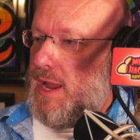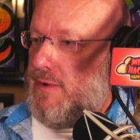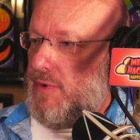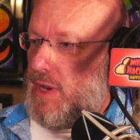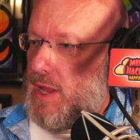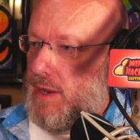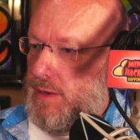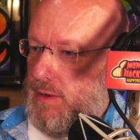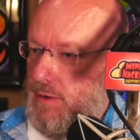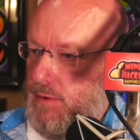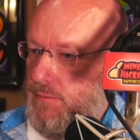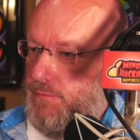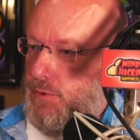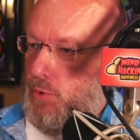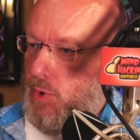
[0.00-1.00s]
lot
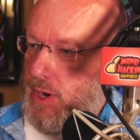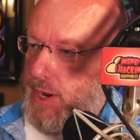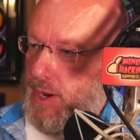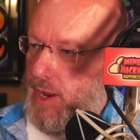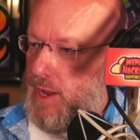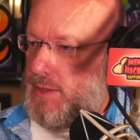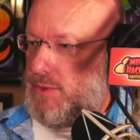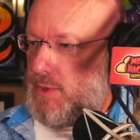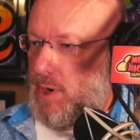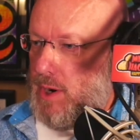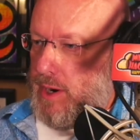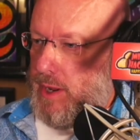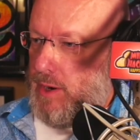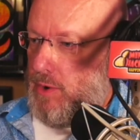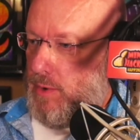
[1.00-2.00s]
fewer headlines
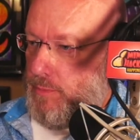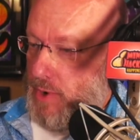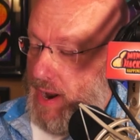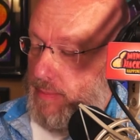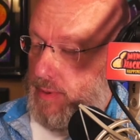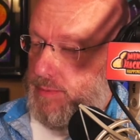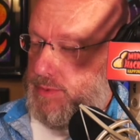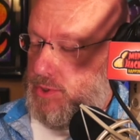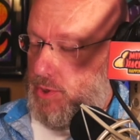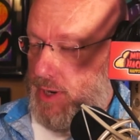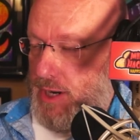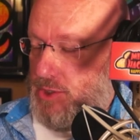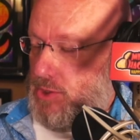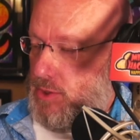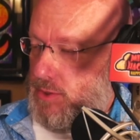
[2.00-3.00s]
regarding or problems or
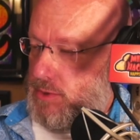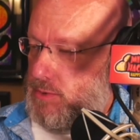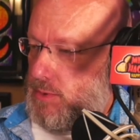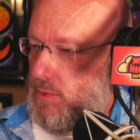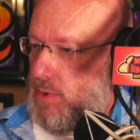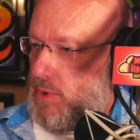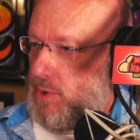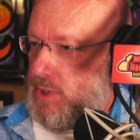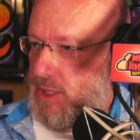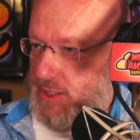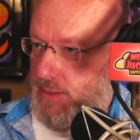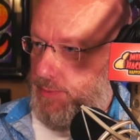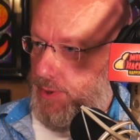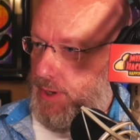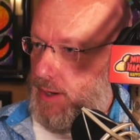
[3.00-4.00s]
issues or
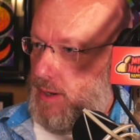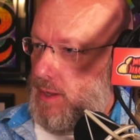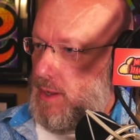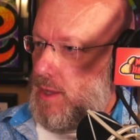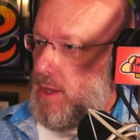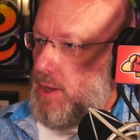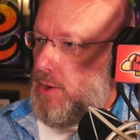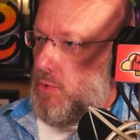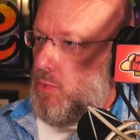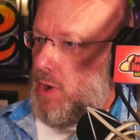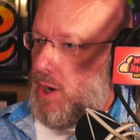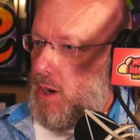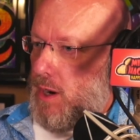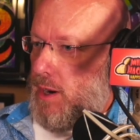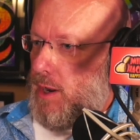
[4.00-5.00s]
discipline
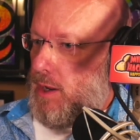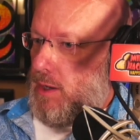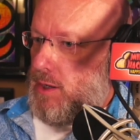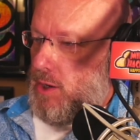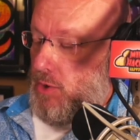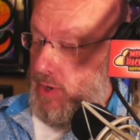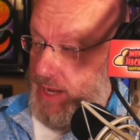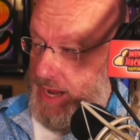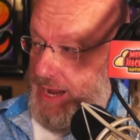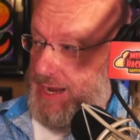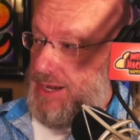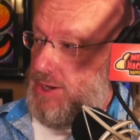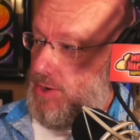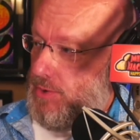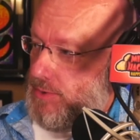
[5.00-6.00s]
regarding
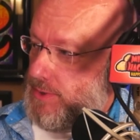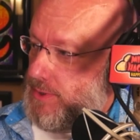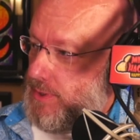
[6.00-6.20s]
cocaine use,